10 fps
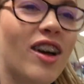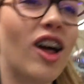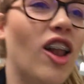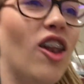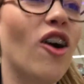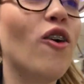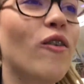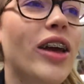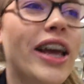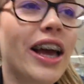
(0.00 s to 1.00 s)
a long
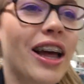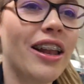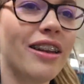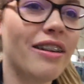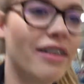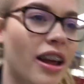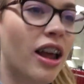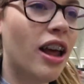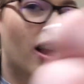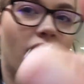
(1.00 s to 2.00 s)
weekend.
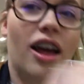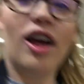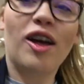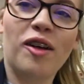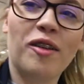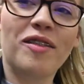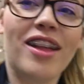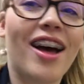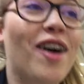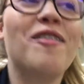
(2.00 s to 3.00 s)
I'm
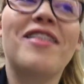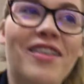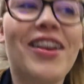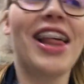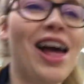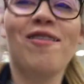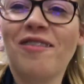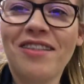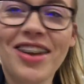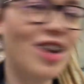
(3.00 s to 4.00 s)
with
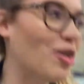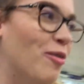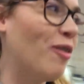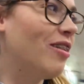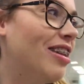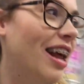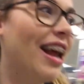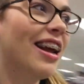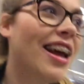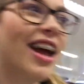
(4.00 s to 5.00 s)
Em, as you can probably
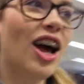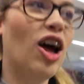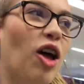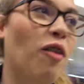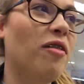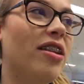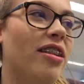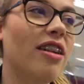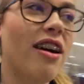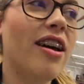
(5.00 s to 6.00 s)
see.
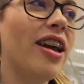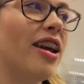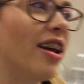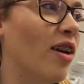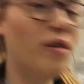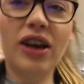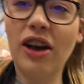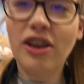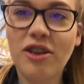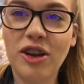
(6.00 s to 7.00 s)
Tonight we're
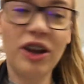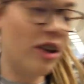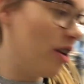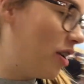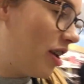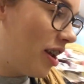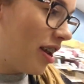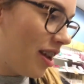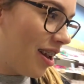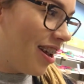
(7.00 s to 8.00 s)
going to
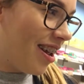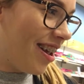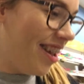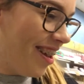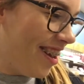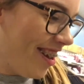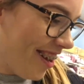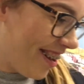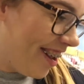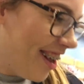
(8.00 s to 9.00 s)

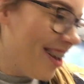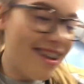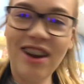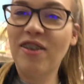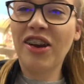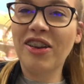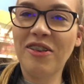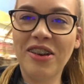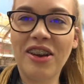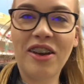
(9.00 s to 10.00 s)

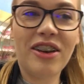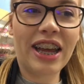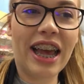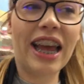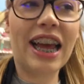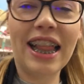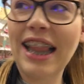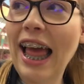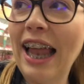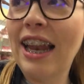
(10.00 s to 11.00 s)
a Dodie gig, and
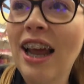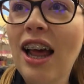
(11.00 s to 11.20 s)
then